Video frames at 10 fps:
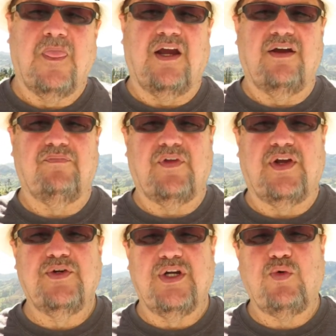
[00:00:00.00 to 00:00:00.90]
uh,
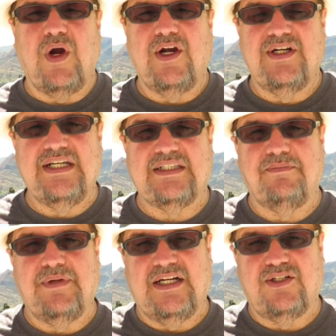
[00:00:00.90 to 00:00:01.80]
are you required to get
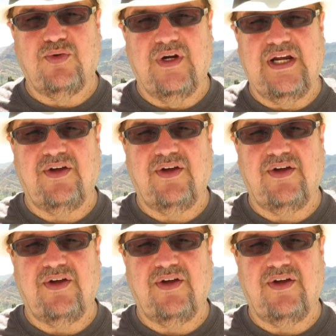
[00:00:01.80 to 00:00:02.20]
the mandatory